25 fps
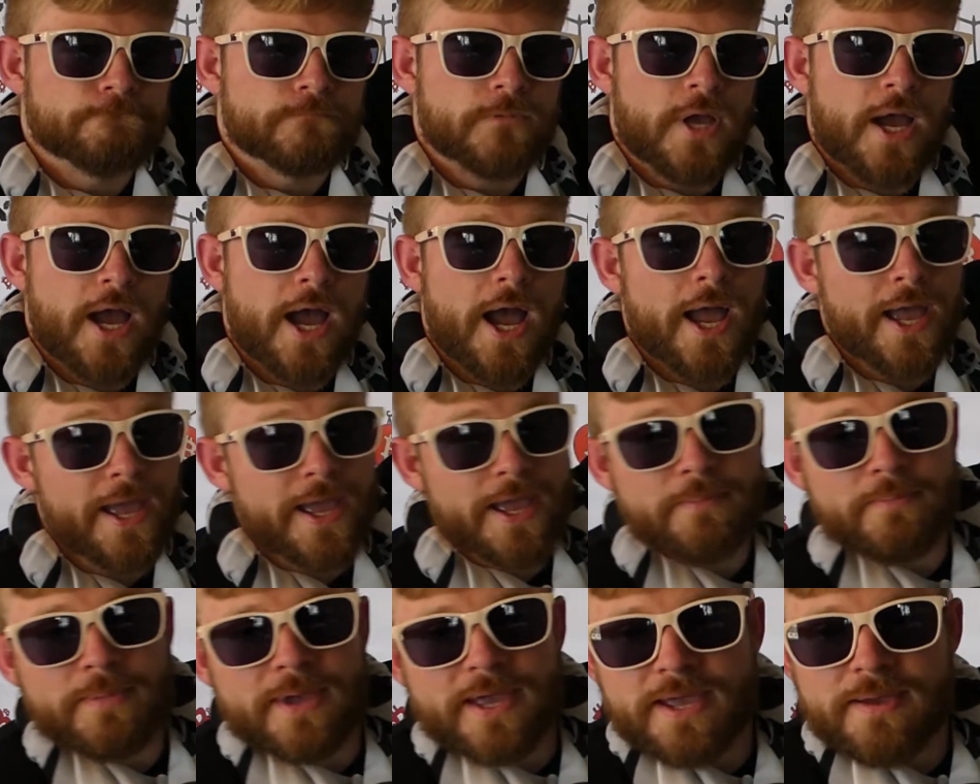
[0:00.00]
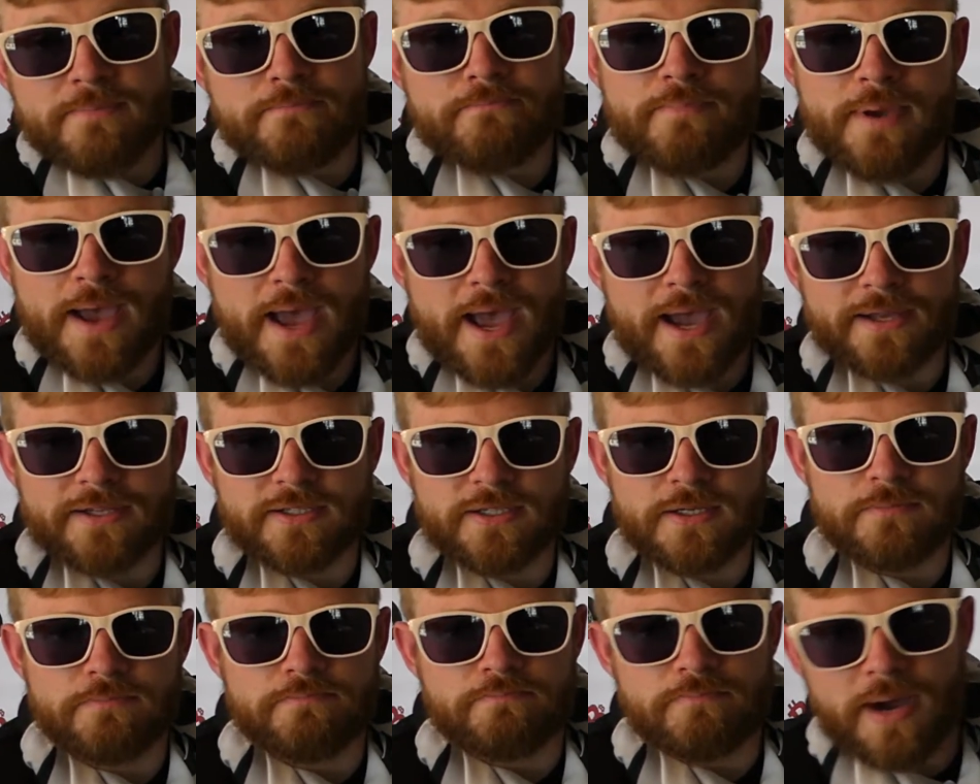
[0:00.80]
I am
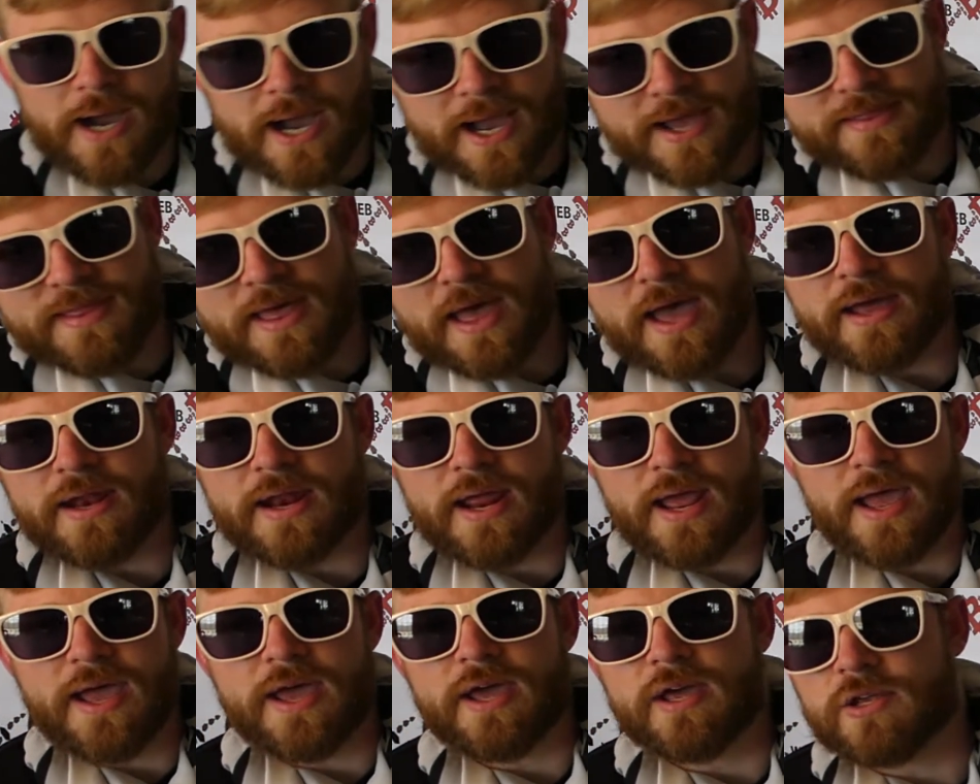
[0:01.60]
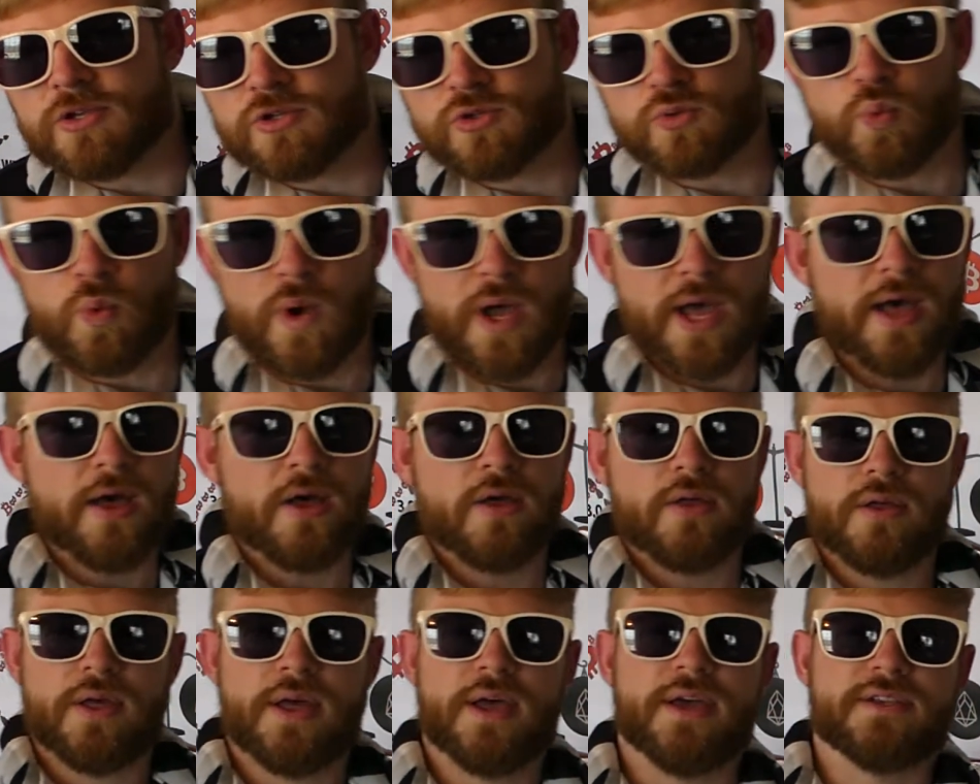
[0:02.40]
impacted by that as
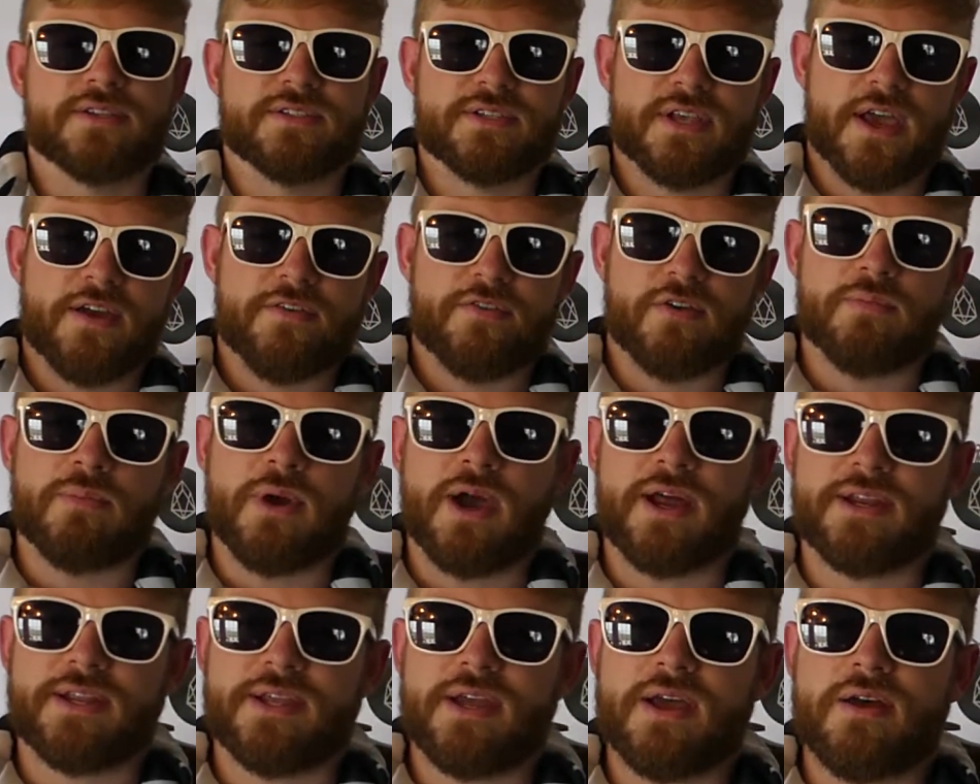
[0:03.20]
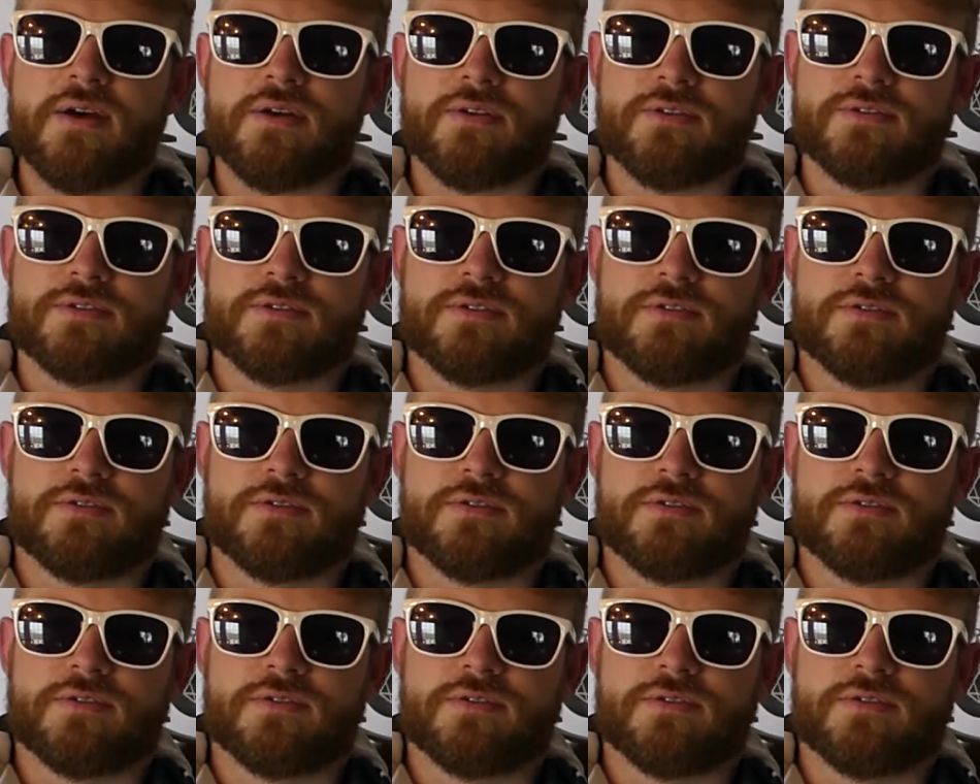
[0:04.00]
well as everybody else.